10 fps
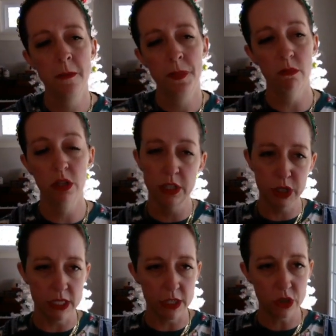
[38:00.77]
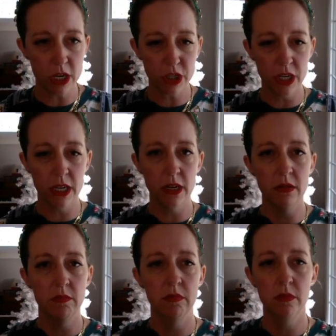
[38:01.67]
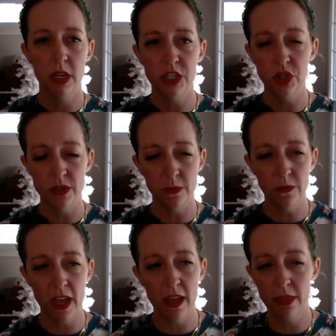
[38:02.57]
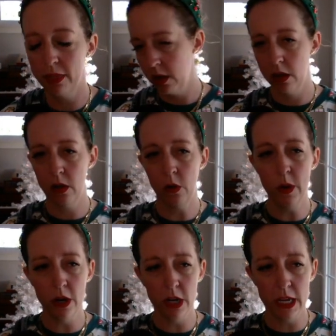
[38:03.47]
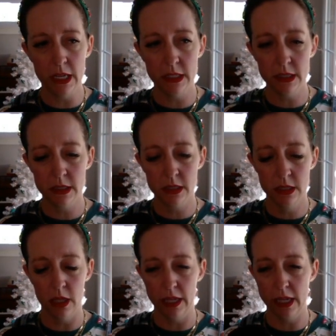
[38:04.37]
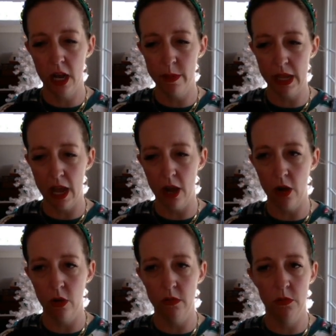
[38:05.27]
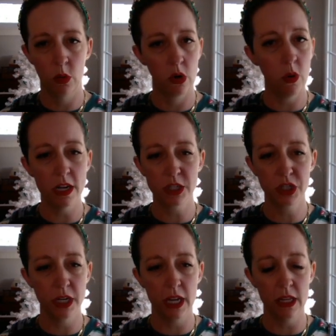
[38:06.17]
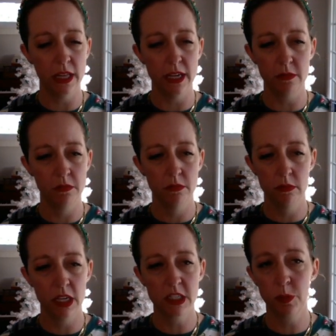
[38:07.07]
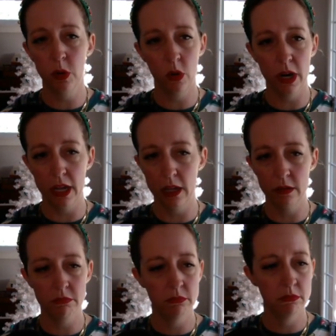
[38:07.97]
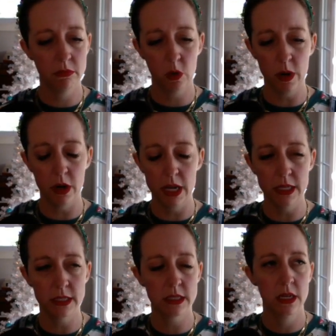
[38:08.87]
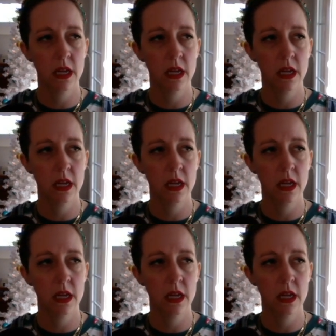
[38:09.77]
religious deconstruction, issues of faith, queerness, like coming out or questioning, like exploring queerness.